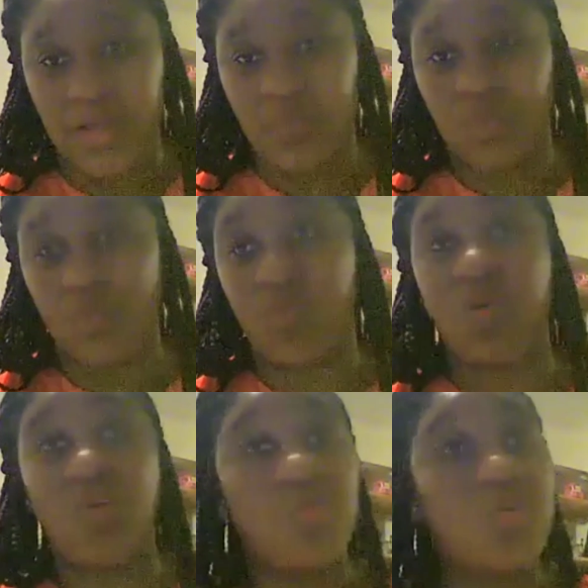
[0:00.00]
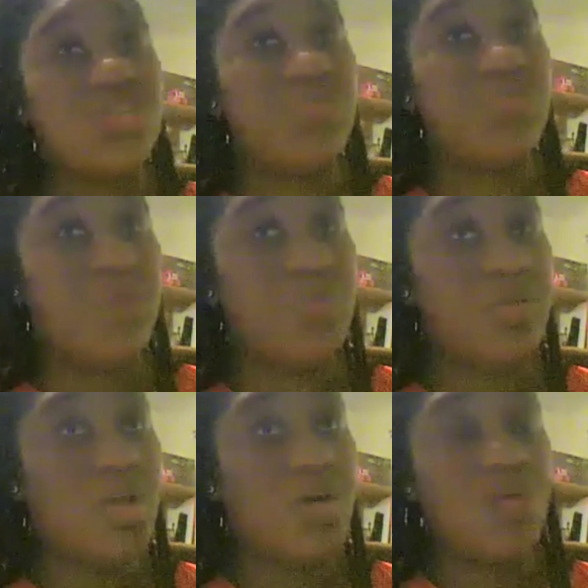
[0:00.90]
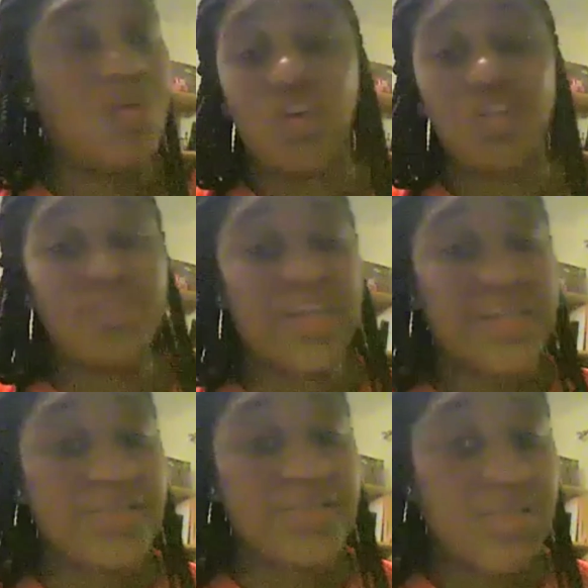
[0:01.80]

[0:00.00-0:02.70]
How much people warrant,